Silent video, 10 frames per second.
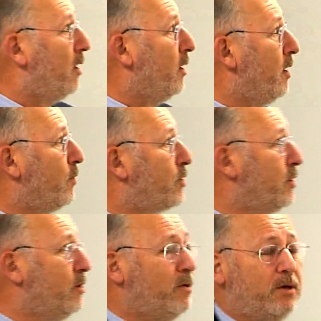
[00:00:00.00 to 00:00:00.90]
Number
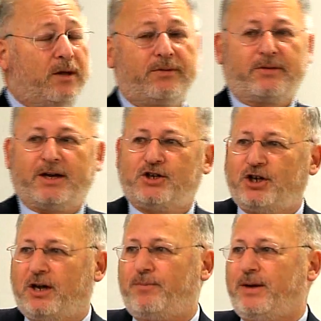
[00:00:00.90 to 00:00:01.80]
two, their
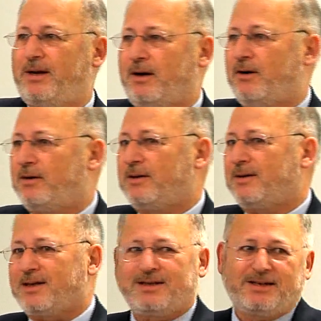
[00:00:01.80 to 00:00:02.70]
GMP code
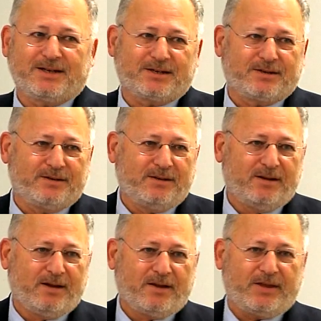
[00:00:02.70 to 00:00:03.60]
doesn't exist.
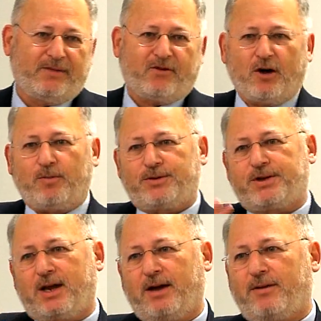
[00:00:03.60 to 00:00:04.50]
They've cobbled
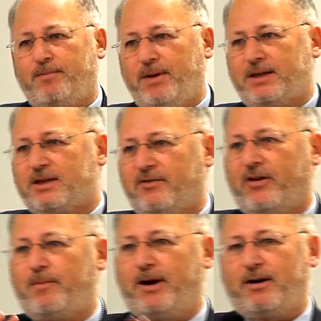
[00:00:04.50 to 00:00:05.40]
together bits of
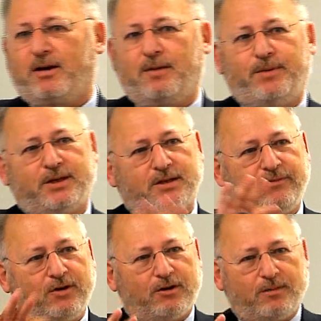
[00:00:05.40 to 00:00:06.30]
America, bits of
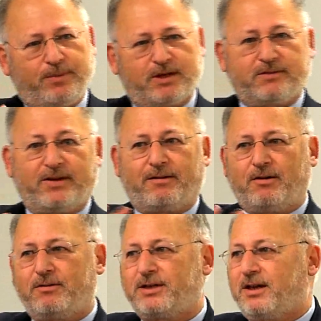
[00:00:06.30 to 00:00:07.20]
Europe, bits of their
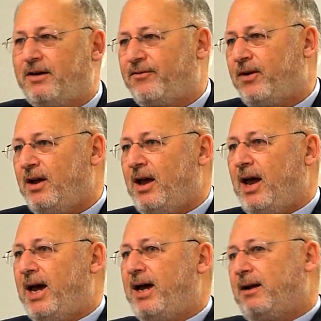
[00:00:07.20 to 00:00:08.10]
own stuff,
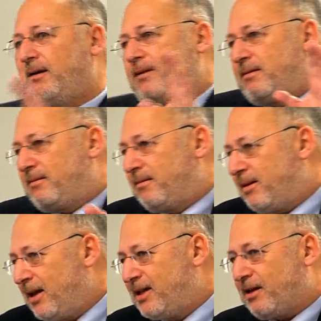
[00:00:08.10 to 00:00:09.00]
and
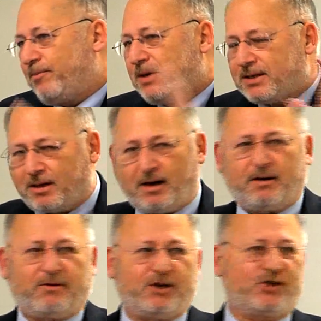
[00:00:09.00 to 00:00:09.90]
it's a bizarre
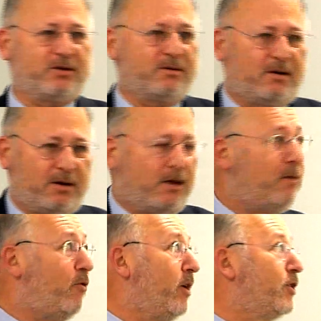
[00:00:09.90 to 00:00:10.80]
Russian
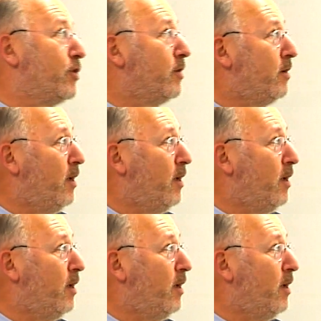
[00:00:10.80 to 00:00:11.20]
agglomeration.